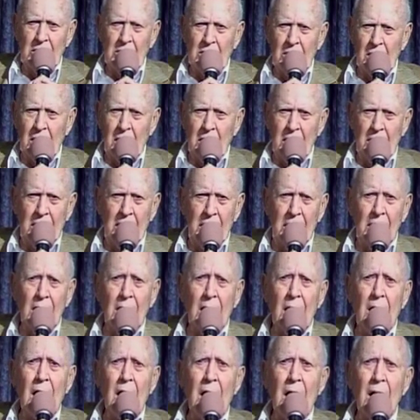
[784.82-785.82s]
kind of
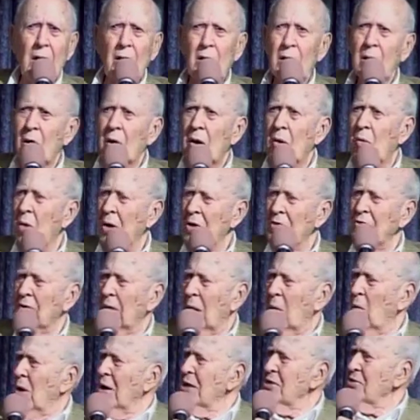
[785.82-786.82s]
guy. What's
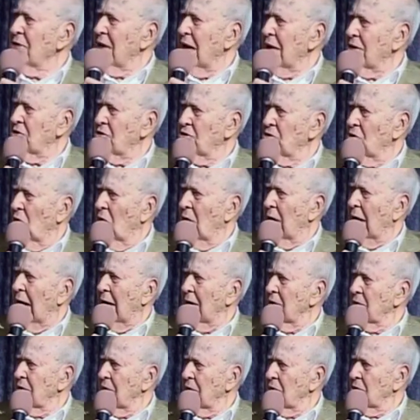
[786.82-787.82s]
that? What is that song? How
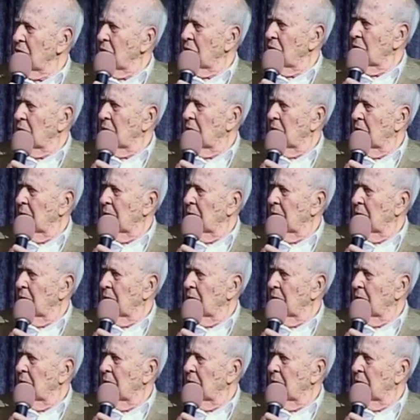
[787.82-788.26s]
does that song?